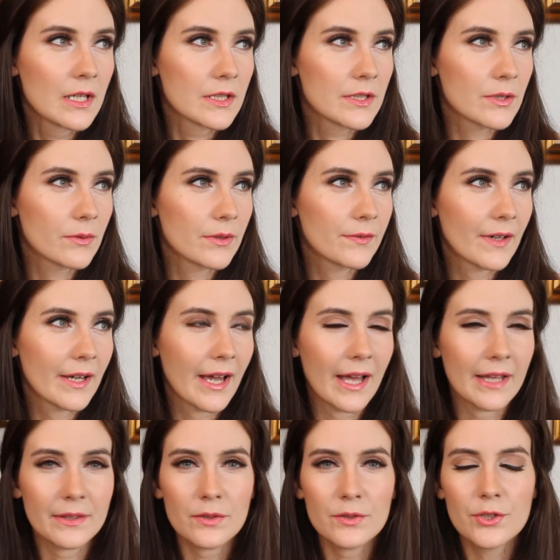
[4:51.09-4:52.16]
So if I
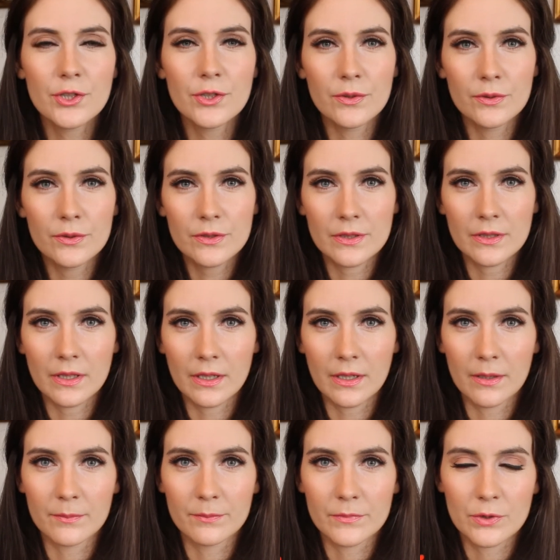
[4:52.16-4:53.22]
had to choose
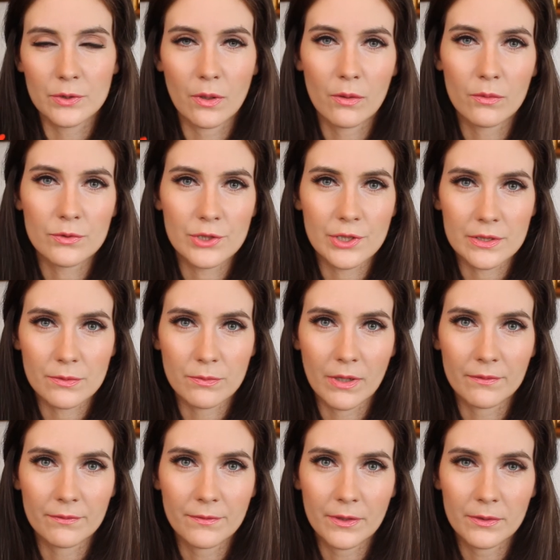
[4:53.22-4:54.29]
um, to own just
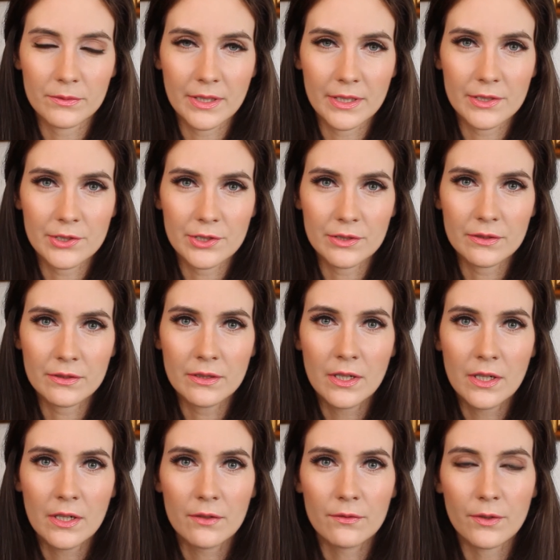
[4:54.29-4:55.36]
one foundation
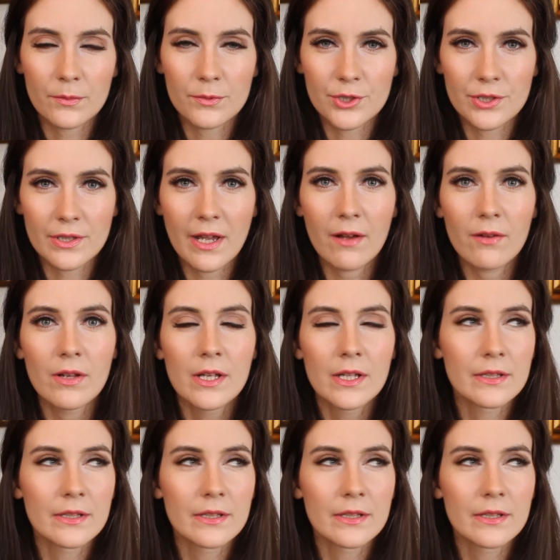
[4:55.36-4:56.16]
from Chanel,